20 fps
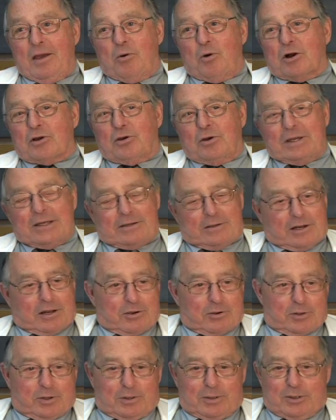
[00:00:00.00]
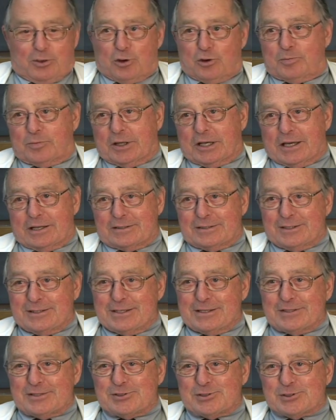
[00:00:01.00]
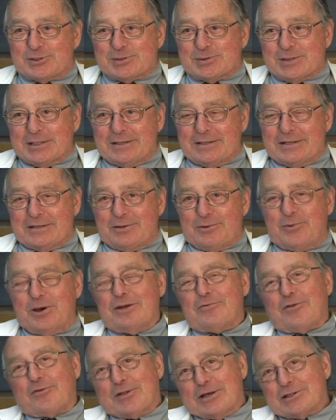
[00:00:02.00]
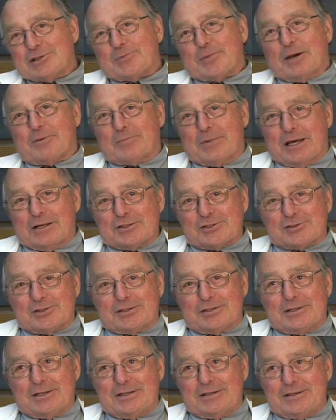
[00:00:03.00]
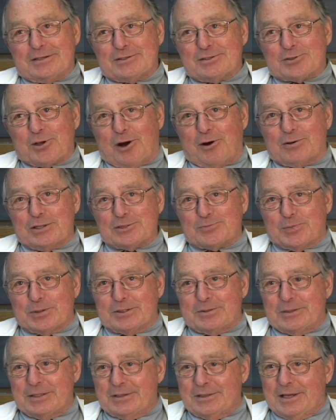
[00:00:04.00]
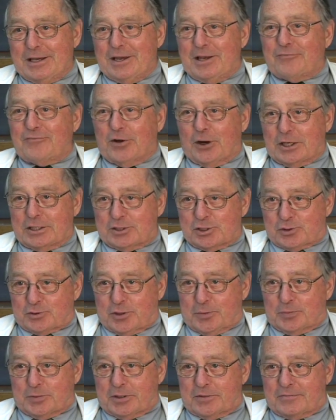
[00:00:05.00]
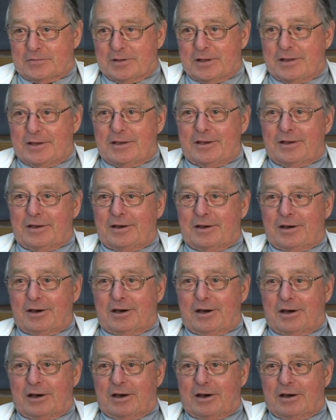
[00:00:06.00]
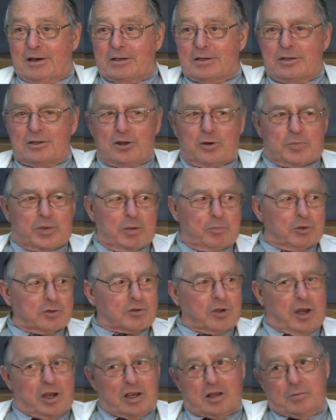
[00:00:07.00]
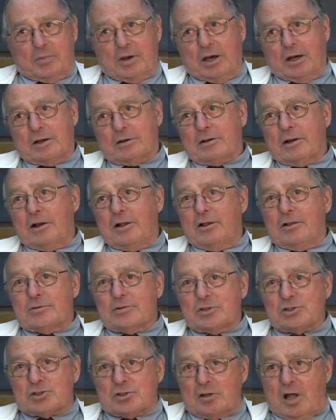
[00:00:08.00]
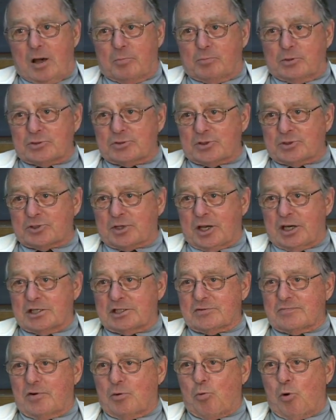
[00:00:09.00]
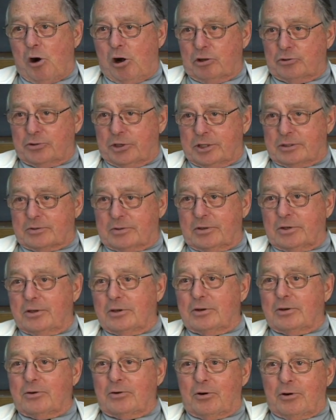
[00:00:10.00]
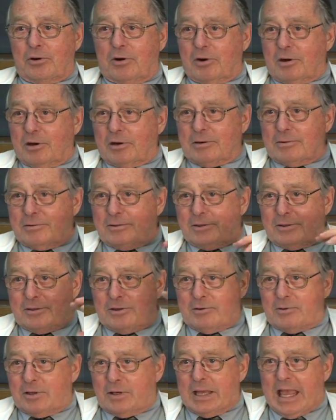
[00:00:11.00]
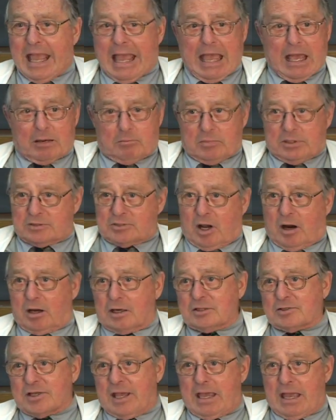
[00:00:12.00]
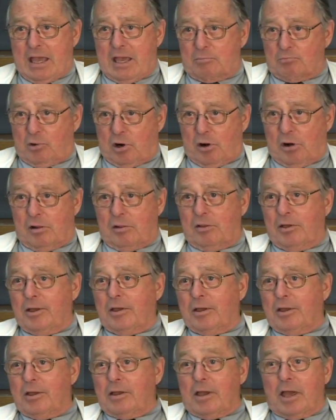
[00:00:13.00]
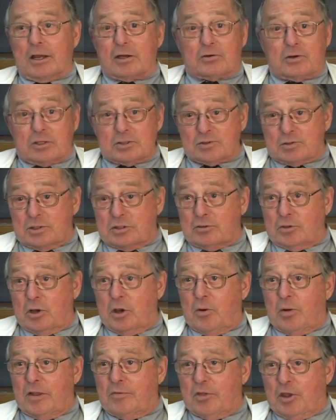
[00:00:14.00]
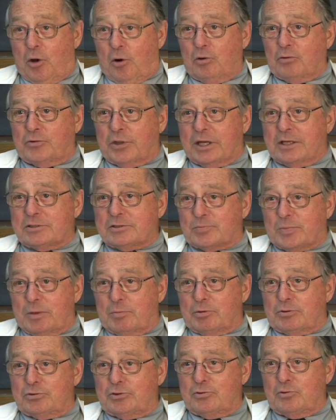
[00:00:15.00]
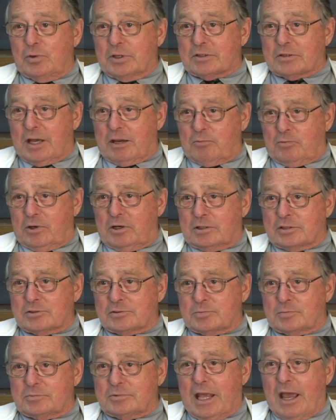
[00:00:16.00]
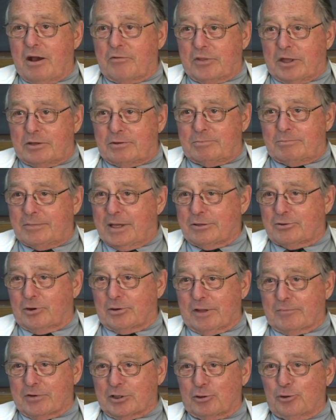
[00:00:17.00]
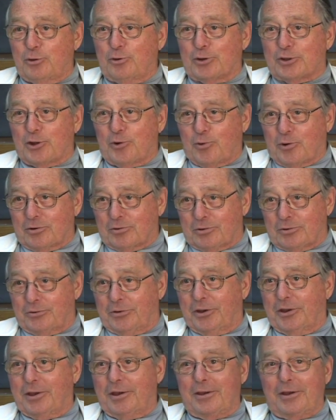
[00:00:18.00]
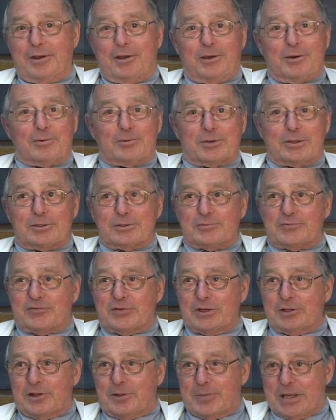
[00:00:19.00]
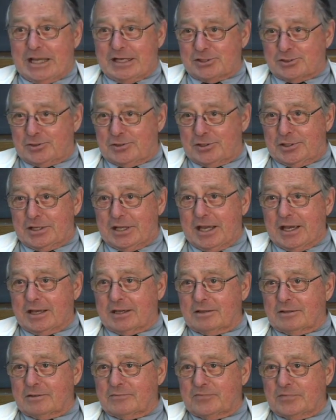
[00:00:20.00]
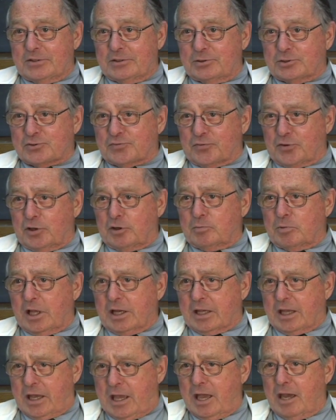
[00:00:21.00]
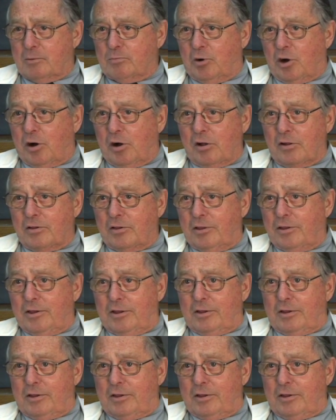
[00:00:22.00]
Well, you know, Goomba is, uh, one of the things about medicine has always been very descriptive. Uh, you know, people talk about this lump was the size of a walnut or, you know, a hand, it's hard as a handball. And of course, in the in the old days, people knew what that was. Now they, don't have a clue in the world. When you feel a mass in the neck and it feels firm like a handball,